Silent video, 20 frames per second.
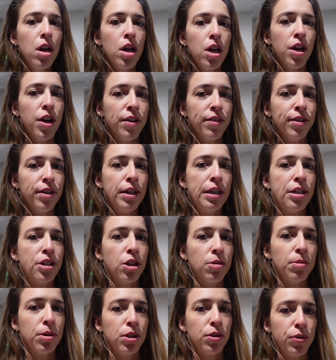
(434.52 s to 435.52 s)
You ever eat
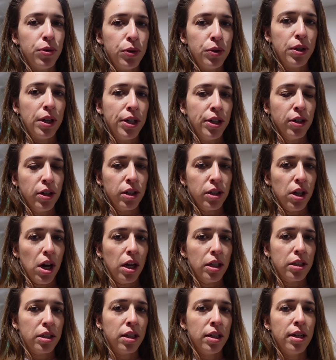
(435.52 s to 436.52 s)
so much food that you're
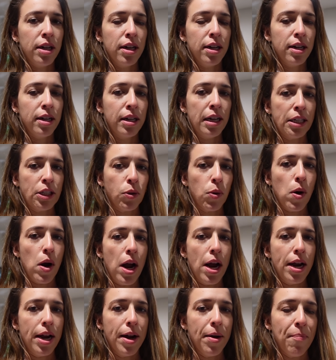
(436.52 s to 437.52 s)
exhausted? That's where
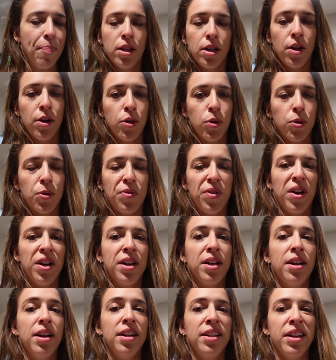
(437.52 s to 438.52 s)
I am. Lowe's was
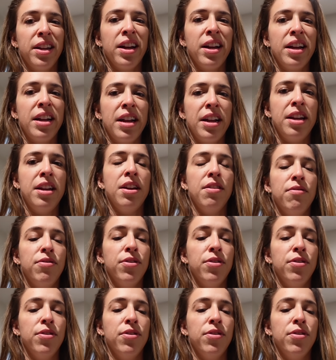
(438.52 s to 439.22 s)
fun, and then I ate Indian